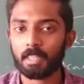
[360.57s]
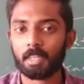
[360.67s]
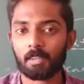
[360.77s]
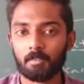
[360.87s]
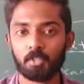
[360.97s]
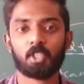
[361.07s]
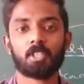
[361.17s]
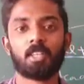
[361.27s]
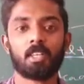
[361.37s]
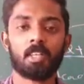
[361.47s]
there which
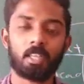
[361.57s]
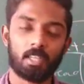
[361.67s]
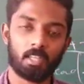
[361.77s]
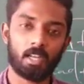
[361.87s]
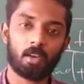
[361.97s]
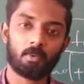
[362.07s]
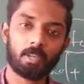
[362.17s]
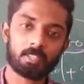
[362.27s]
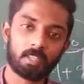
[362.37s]
a noun is